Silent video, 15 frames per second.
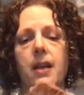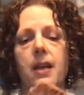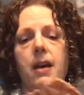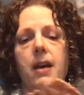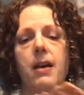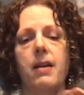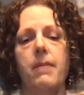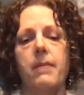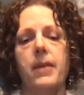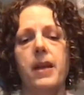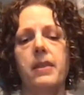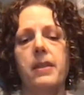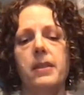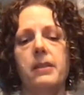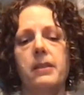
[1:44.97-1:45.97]

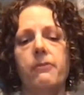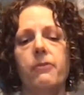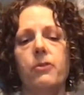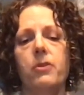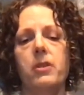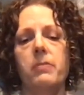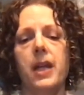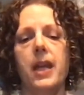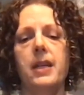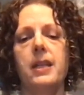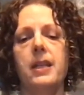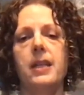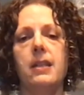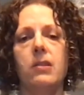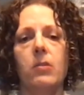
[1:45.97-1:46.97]
And this form can
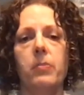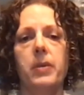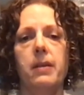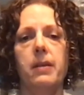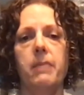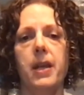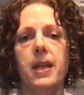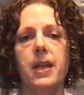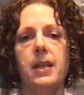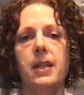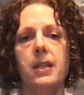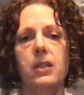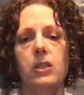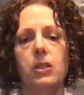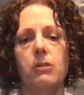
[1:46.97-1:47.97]
either be made
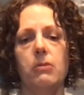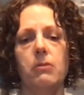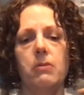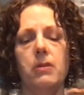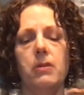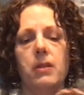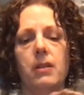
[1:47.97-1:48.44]
into,